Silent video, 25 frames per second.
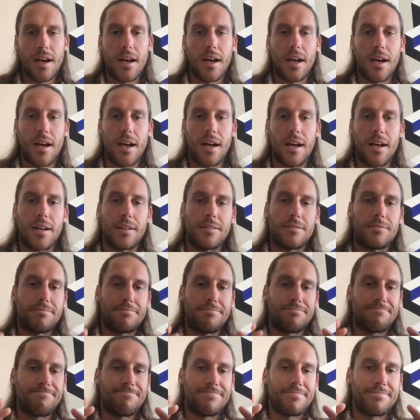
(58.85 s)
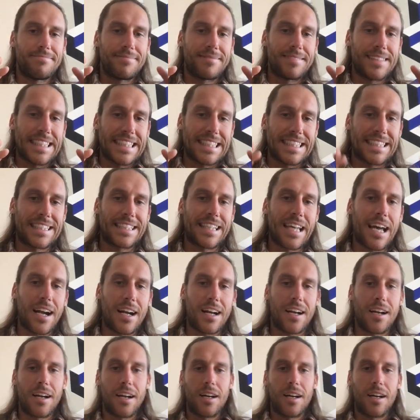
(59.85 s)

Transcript: uh, stuck